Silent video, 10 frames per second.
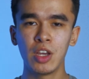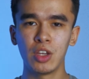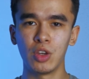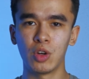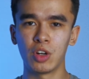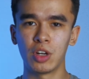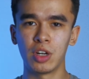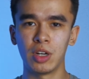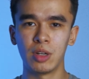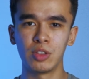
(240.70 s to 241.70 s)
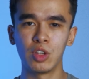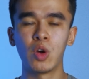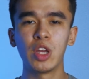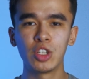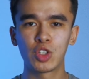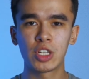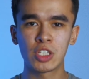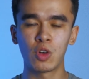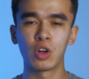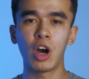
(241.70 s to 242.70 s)
your
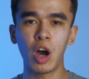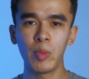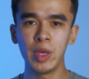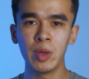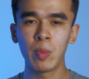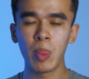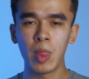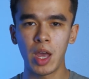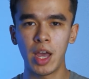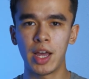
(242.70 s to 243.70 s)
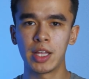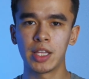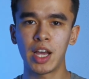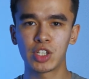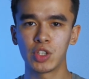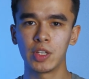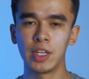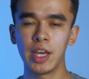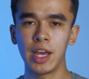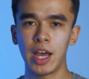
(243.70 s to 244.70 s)
interest or hobby and
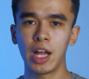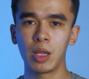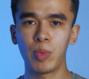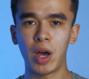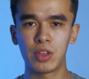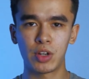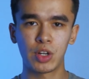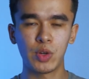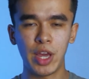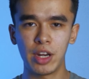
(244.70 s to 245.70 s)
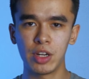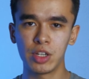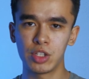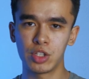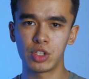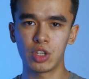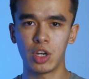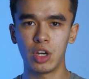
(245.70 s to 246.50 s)
actually help other creators